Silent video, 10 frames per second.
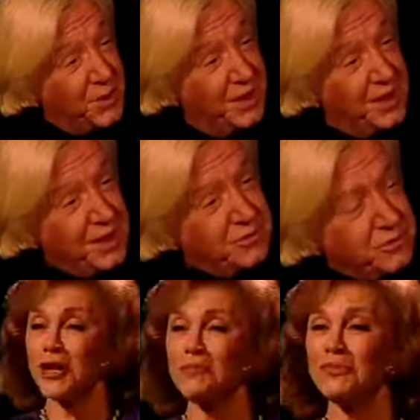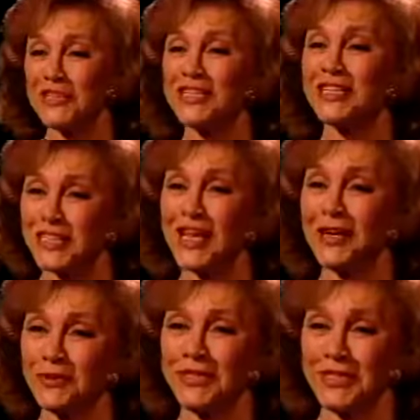I was brought up with 6
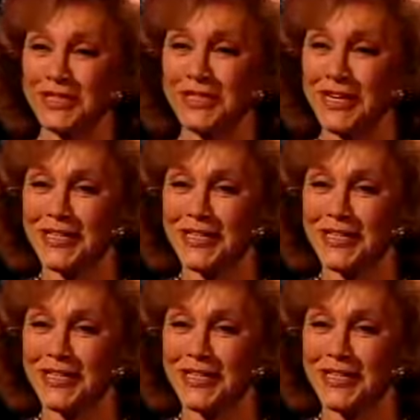languages, yes.